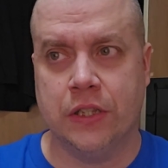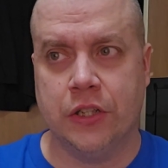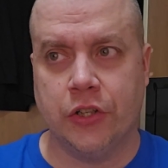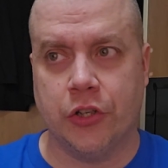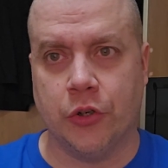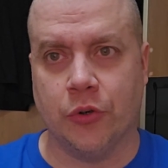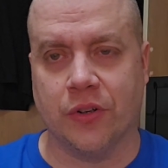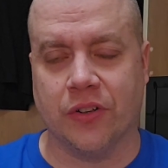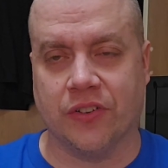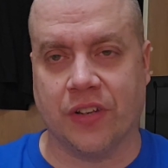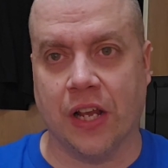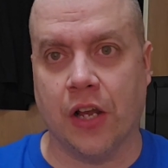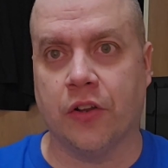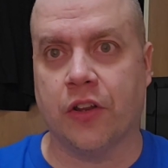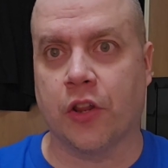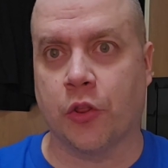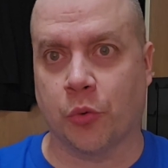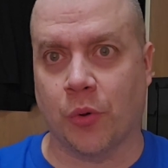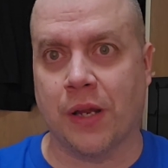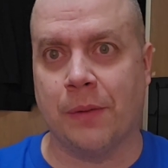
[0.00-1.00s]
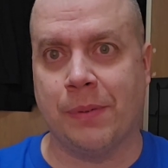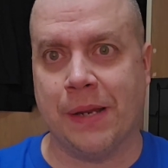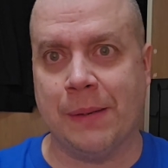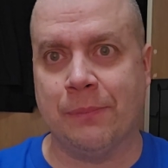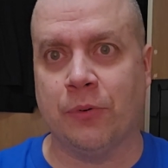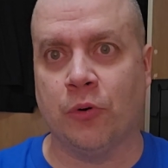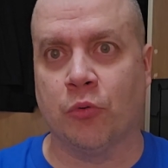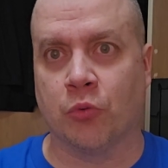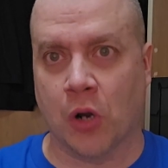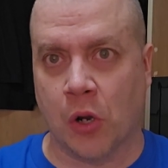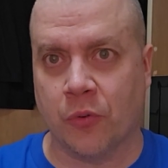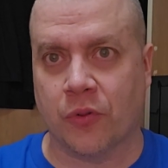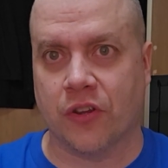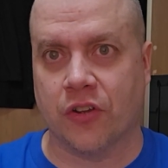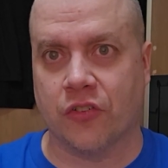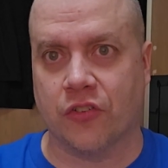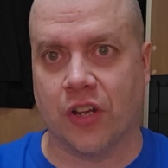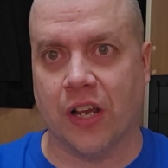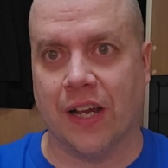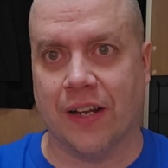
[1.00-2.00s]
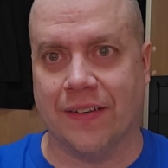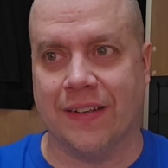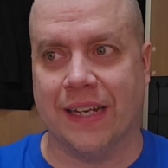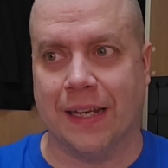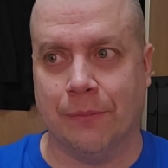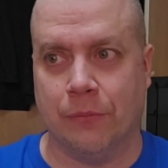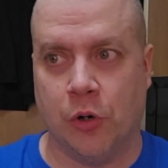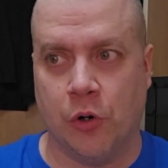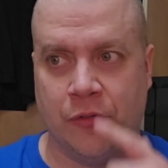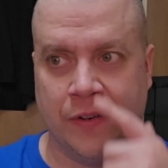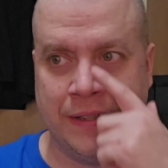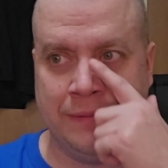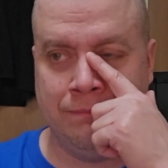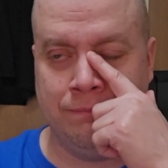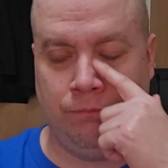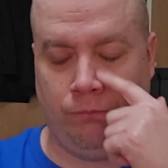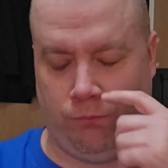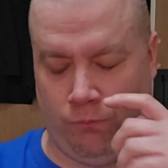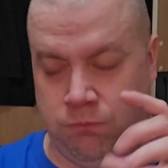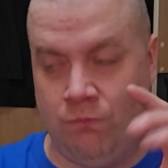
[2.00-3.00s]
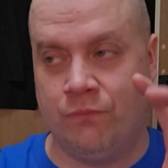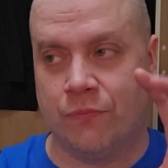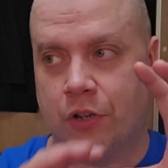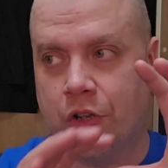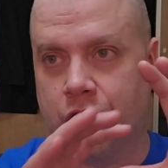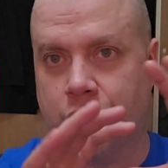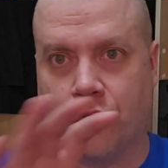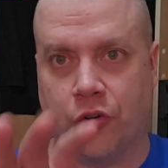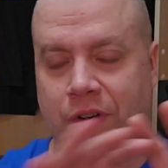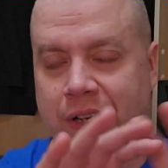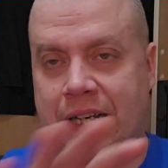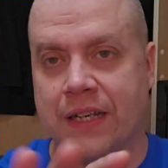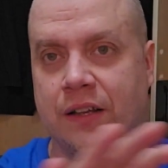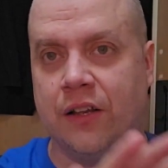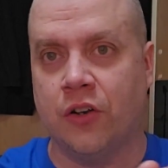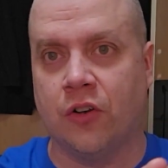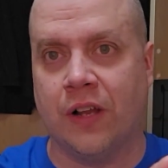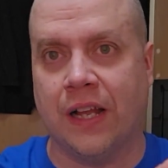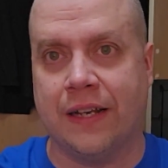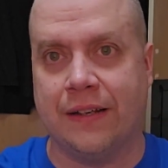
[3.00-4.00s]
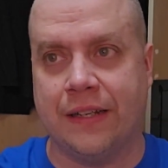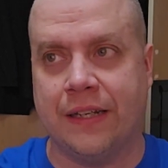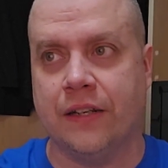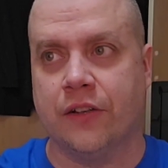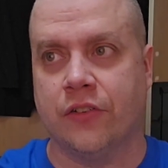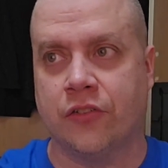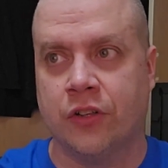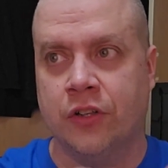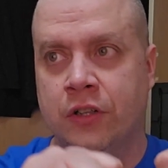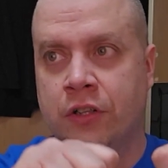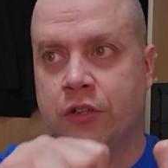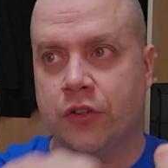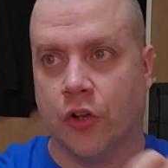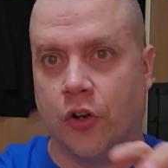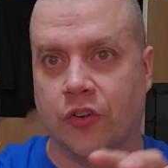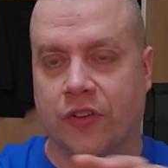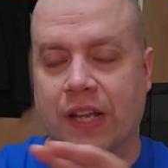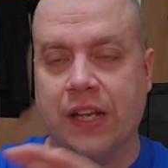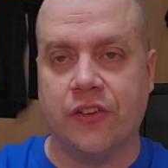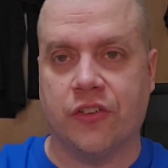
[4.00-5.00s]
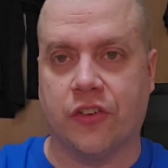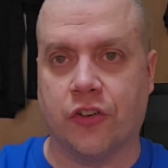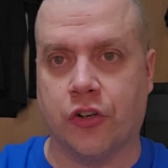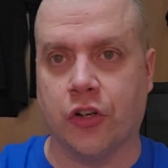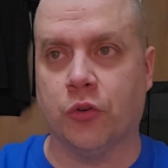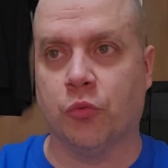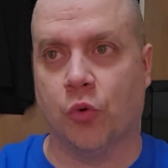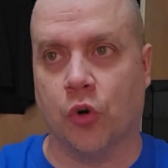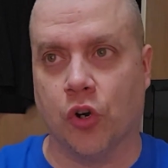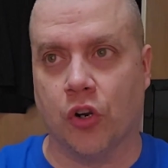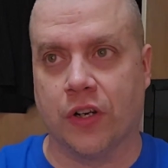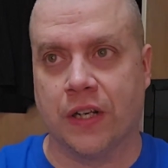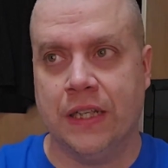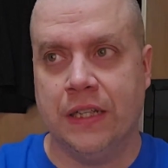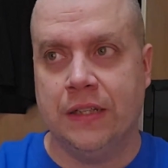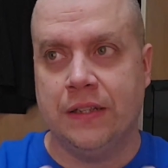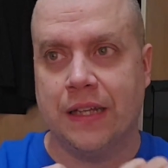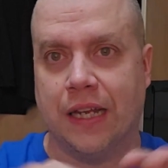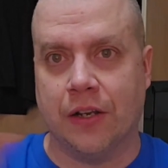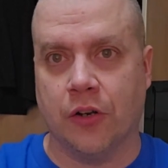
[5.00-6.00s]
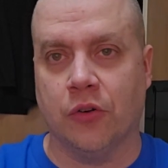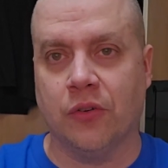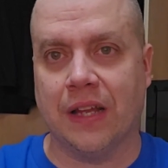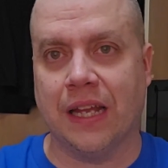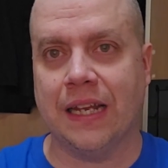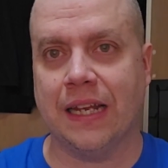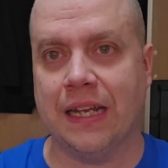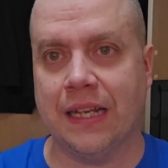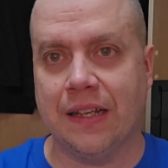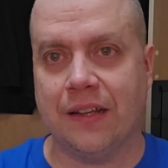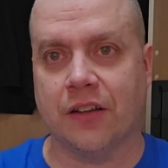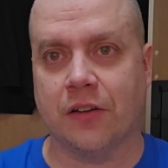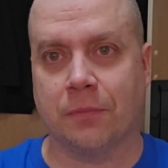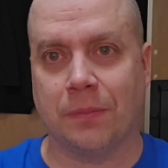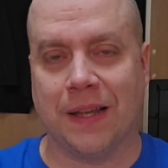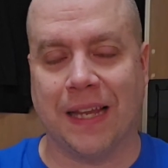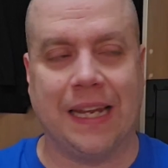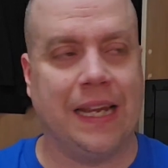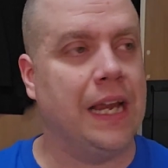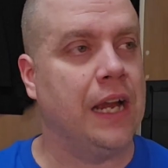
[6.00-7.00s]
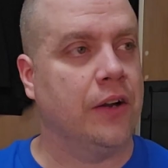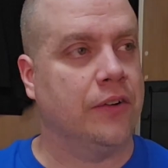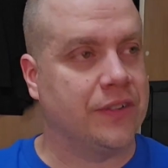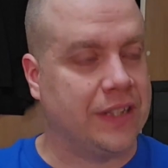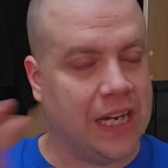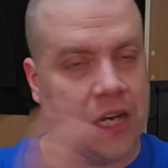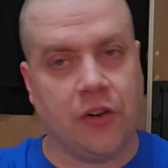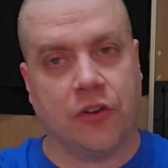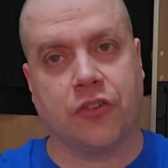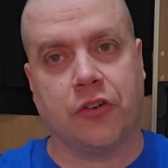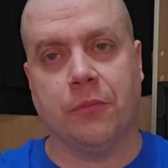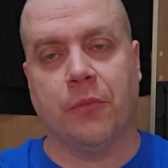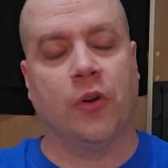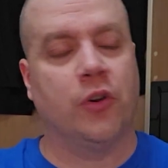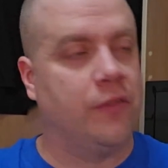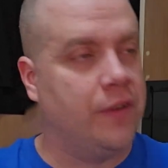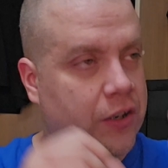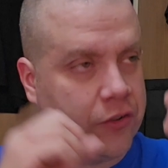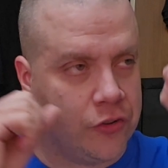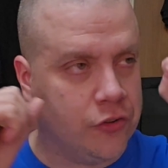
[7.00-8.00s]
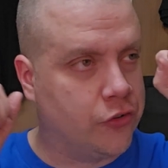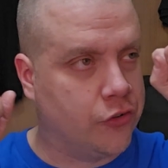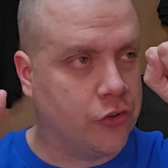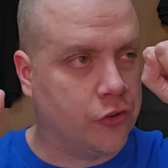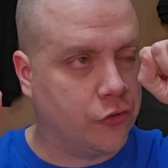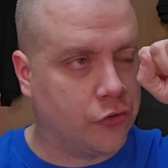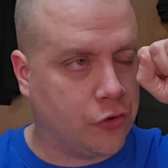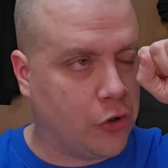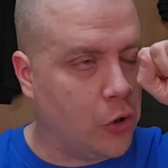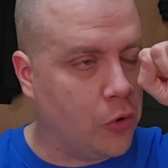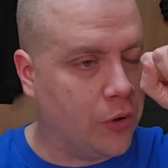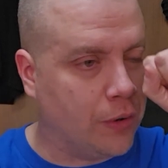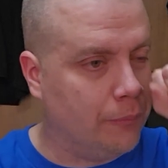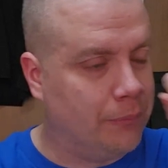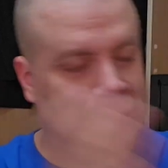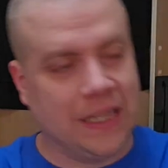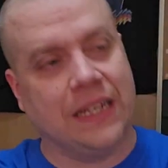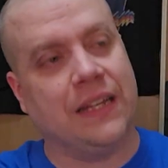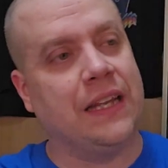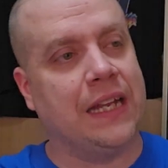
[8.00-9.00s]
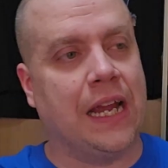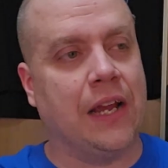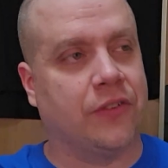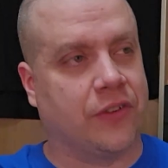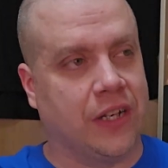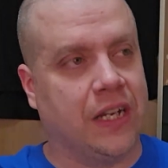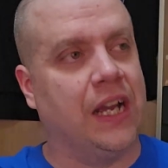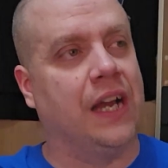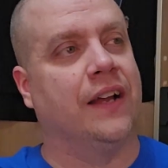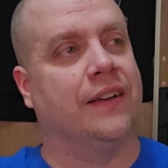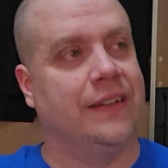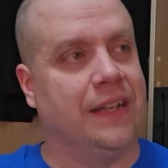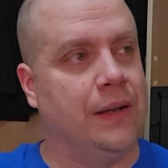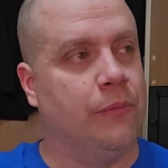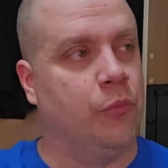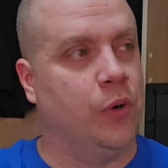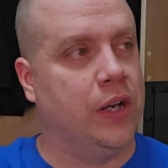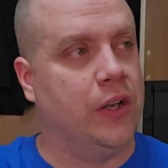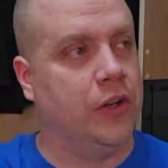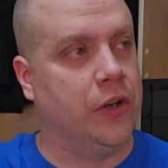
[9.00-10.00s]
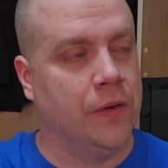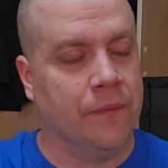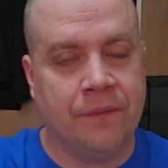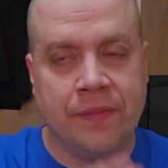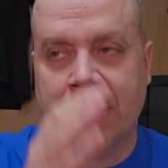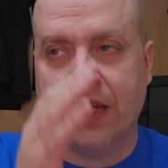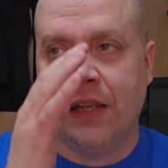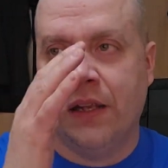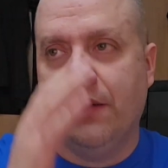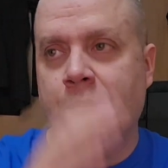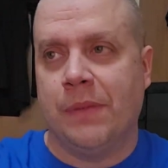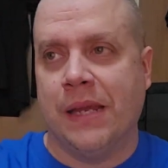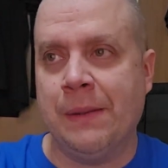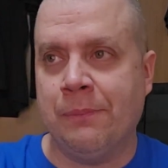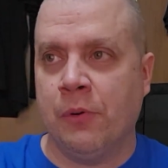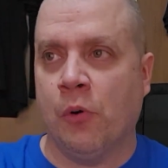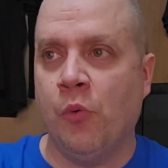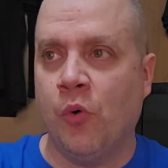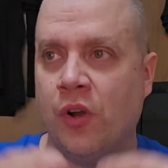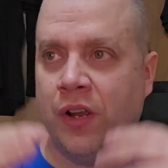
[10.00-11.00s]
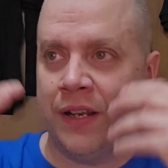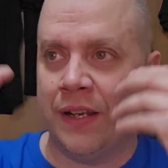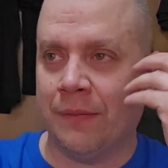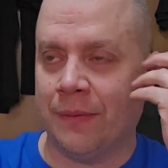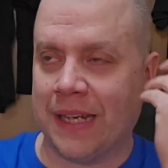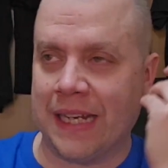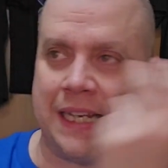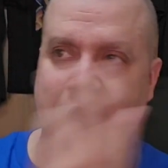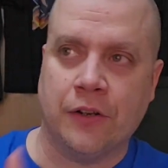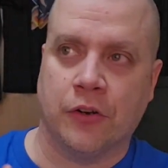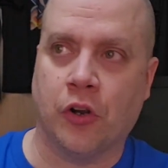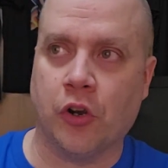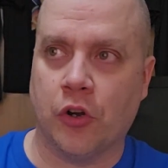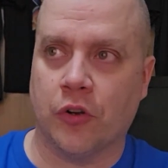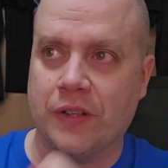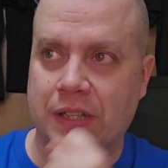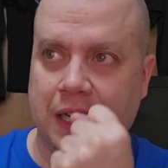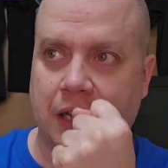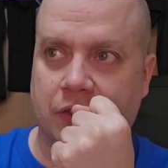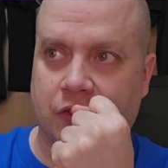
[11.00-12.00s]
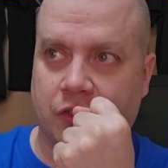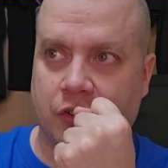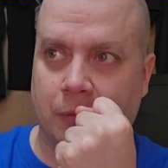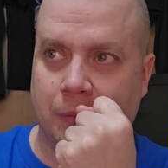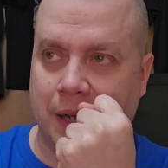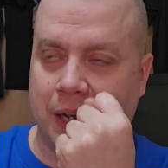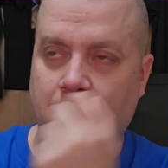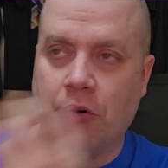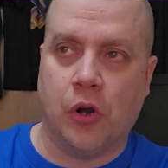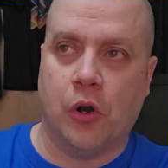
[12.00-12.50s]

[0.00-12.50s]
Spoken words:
You could tell the three people wrote this goddamn movie, because there are neat little ideas, there are things that could work, they don't let any of this play out, character motivations just go completely out the goddamn window, people will end up getting hurt, yet somehow